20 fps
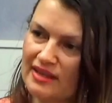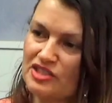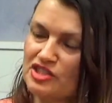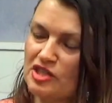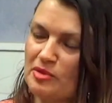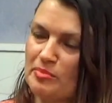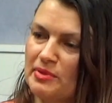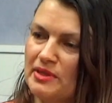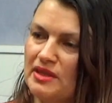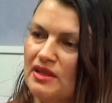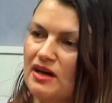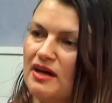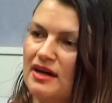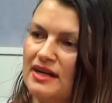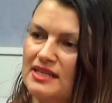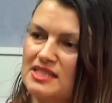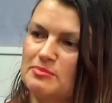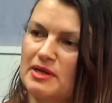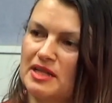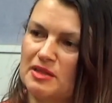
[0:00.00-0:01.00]
then they jump in the
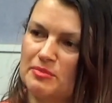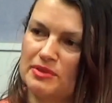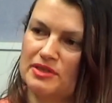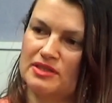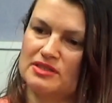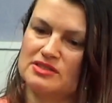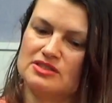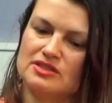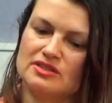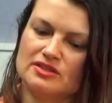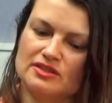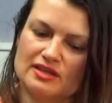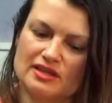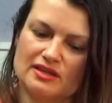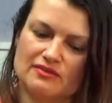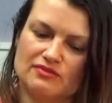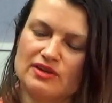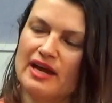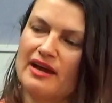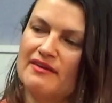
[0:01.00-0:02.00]
ice bath, because
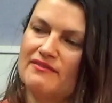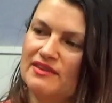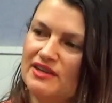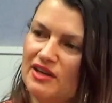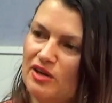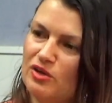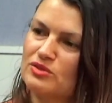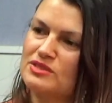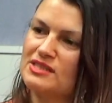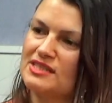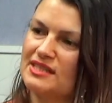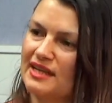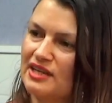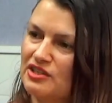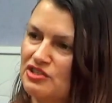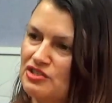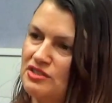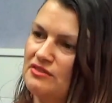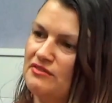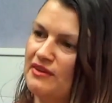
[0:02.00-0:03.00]
if you have the
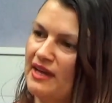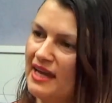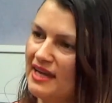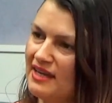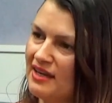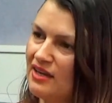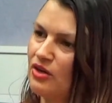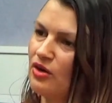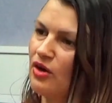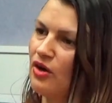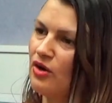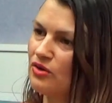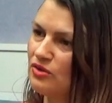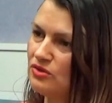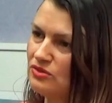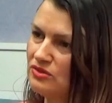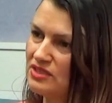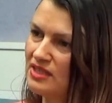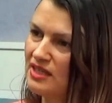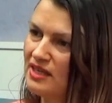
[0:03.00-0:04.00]
alternation of heat and
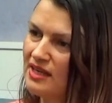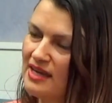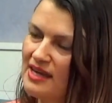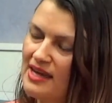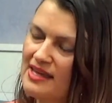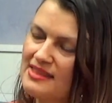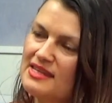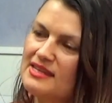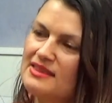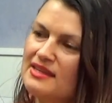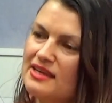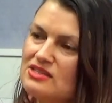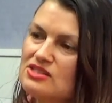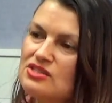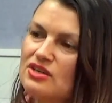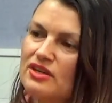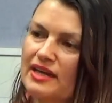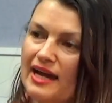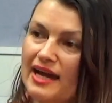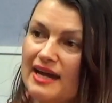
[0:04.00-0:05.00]
cold, then
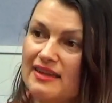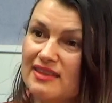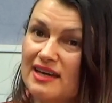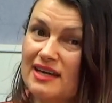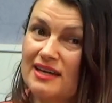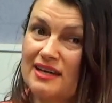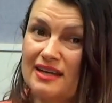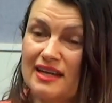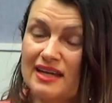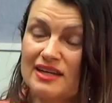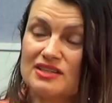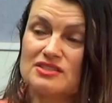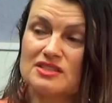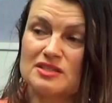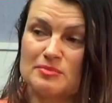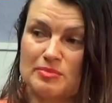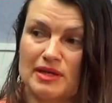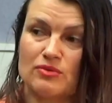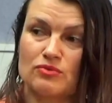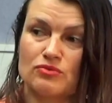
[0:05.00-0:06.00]
that's okay. That can
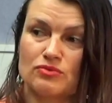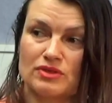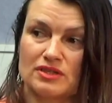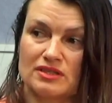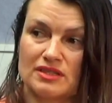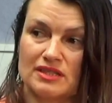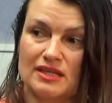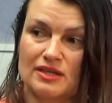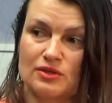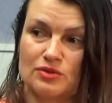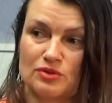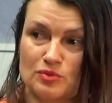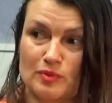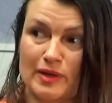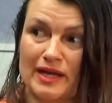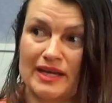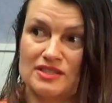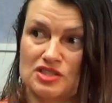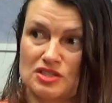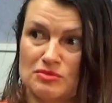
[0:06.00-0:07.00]
actually be a really
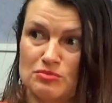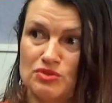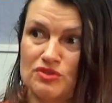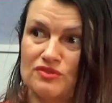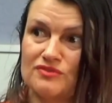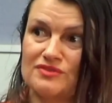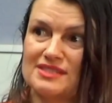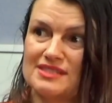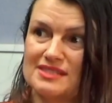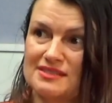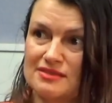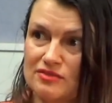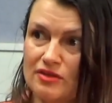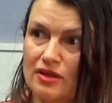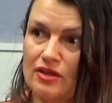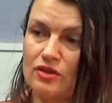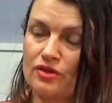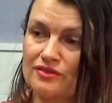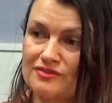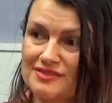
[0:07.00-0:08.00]
good way to move
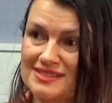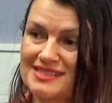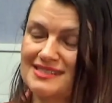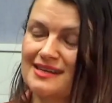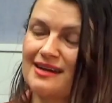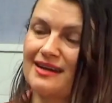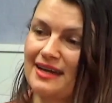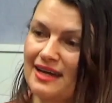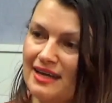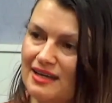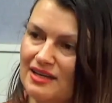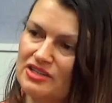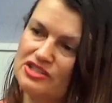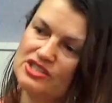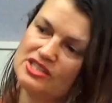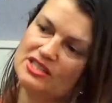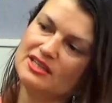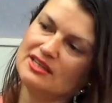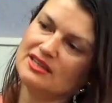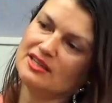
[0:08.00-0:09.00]
a lot of stuck
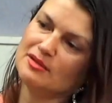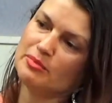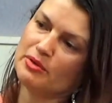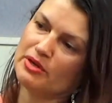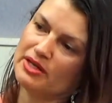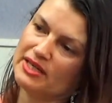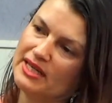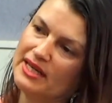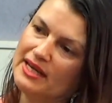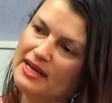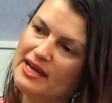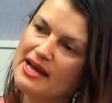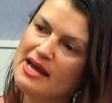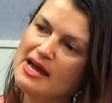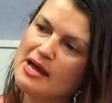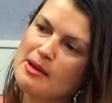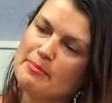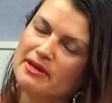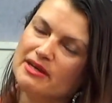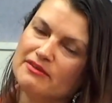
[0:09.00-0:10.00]
energy in the body.
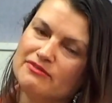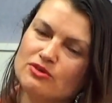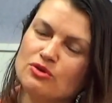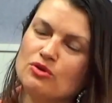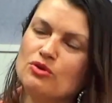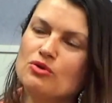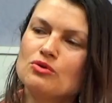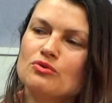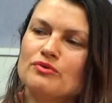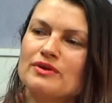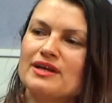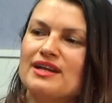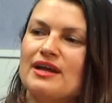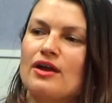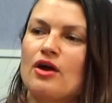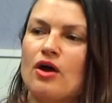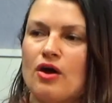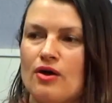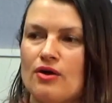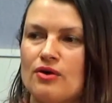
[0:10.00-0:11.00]
But if you're
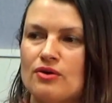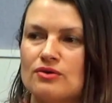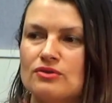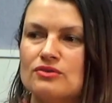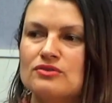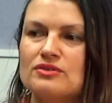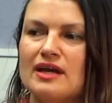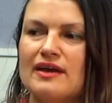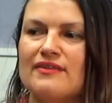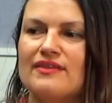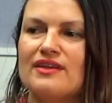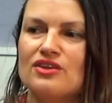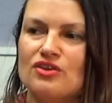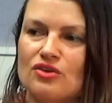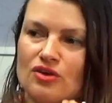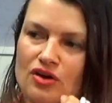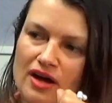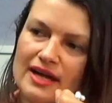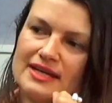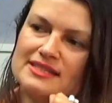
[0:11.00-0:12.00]
already cold and
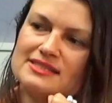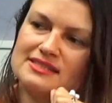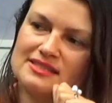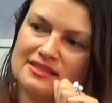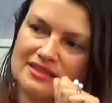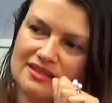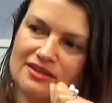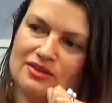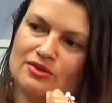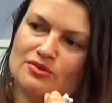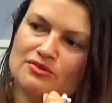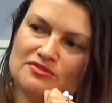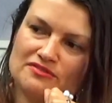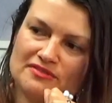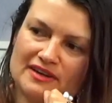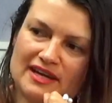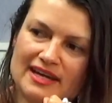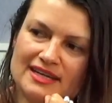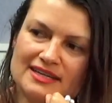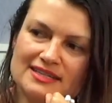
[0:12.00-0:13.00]
then you're icing your
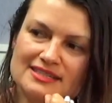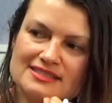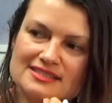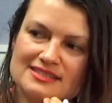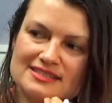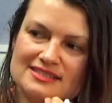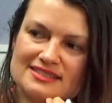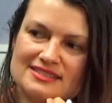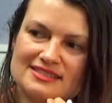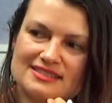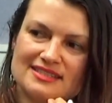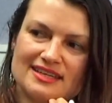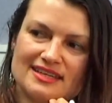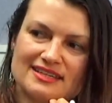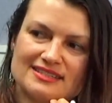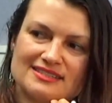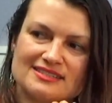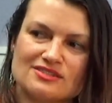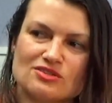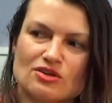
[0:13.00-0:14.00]
face,
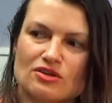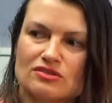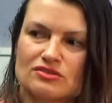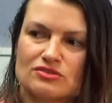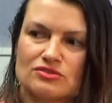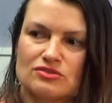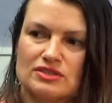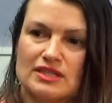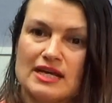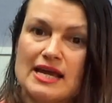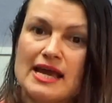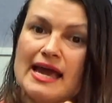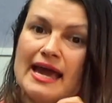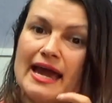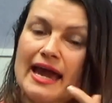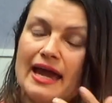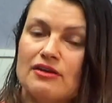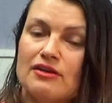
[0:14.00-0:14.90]
it's not good.